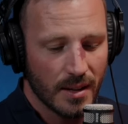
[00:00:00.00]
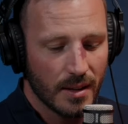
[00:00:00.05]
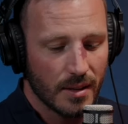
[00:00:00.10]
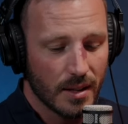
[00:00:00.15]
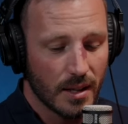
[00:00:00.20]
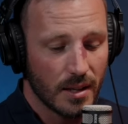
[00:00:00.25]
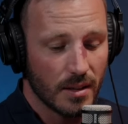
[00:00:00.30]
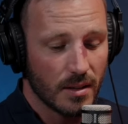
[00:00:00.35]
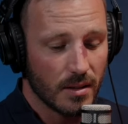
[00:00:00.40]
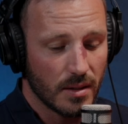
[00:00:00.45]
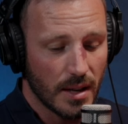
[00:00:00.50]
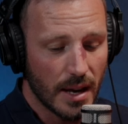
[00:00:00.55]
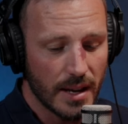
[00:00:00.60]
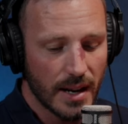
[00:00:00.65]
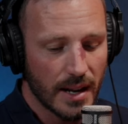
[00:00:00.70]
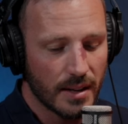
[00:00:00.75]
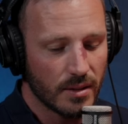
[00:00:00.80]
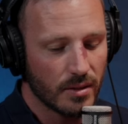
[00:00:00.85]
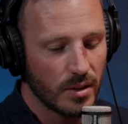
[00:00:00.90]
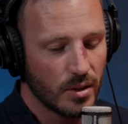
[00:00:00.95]
then that one
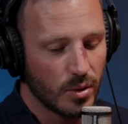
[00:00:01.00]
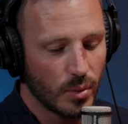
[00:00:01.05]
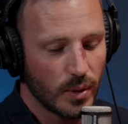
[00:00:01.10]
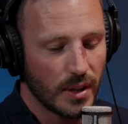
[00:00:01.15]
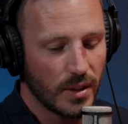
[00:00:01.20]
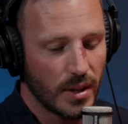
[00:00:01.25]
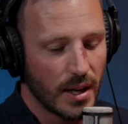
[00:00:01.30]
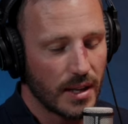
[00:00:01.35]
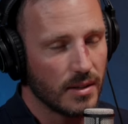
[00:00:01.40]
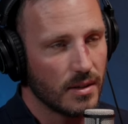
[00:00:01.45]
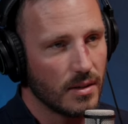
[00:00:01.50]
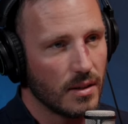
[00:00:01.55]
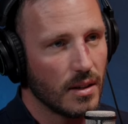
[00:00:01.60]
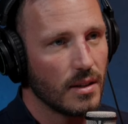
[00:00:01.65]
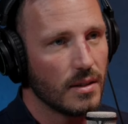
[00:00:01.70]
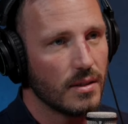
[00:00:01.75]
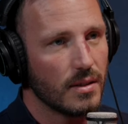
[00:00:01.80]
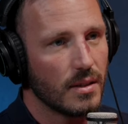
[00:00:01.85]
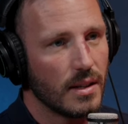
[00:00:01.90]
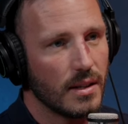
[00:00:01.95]
hundred twenty thousand
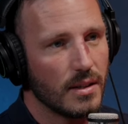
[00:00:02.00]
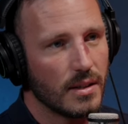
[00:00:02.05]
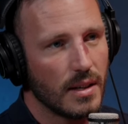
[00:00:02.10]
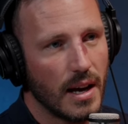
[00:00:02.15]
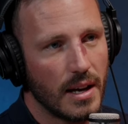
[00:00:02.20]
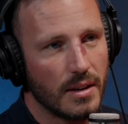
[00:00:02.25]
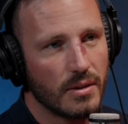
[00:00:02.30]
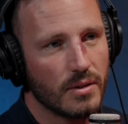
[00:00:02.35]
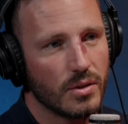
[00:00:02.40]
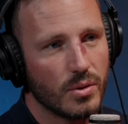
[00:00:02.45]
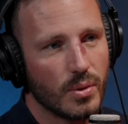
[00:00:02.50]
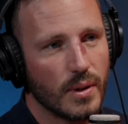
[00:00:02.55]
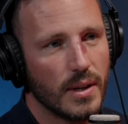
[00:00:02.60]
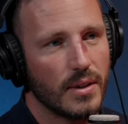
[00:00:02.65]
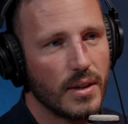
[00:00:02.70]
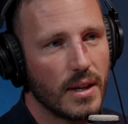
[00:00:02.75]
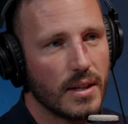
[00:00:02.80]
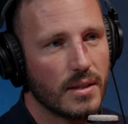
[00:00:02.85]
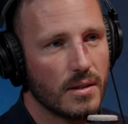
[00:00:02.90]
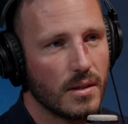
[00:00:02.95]
dollars is one hundred twenty
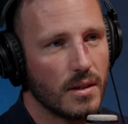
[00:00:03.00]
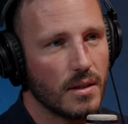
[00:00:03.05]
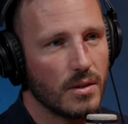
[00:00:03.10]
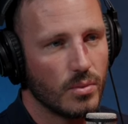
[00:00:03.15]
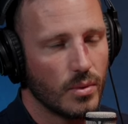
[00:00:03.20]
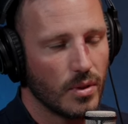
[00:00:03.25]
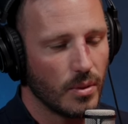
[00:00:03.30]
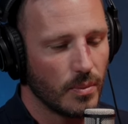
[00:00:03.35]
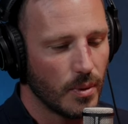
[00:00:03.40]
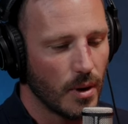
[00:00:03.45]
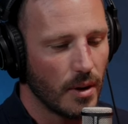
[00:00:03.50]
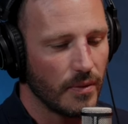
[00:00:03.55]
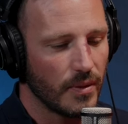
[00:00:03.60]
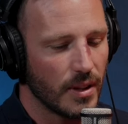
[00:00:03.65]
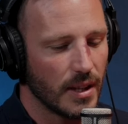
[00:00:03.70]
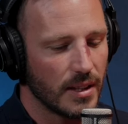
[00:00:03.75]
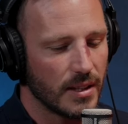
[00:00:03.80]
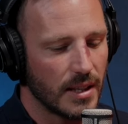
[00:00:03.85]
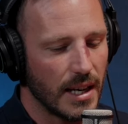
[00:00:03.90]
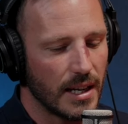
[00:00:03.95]
thousand dollars worth of profit
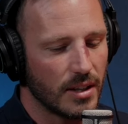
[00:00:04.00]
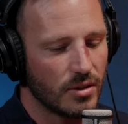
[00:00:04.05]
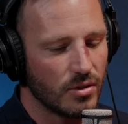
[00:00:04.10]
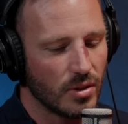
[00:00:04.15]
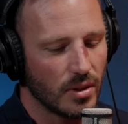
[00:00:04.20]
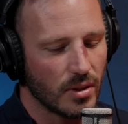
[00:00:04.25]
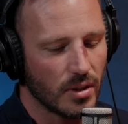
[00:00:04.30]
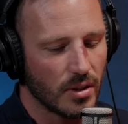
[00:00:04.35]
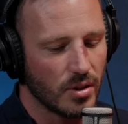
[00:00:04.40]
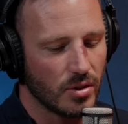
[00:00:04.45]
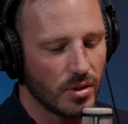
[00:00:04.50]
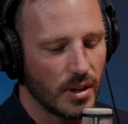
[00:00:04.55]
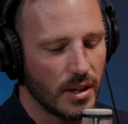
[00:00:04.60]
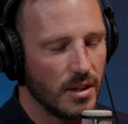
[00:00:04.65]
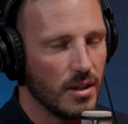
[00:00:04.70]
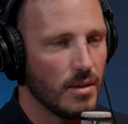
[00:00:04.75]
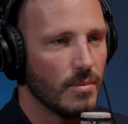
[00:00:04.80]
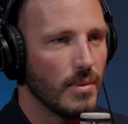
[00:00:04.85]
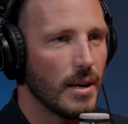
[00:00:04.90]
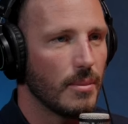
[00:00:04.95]
that's extra that goes straight
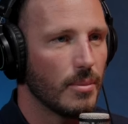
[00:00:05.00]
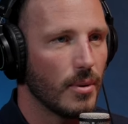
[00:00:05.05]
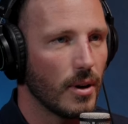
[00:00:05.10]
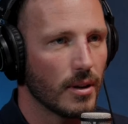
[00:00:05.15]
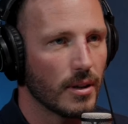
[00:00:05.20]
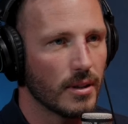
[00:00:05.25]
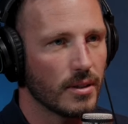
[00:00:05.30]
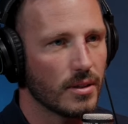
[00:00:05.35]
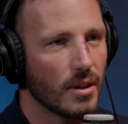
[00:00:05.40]
to your back pocket.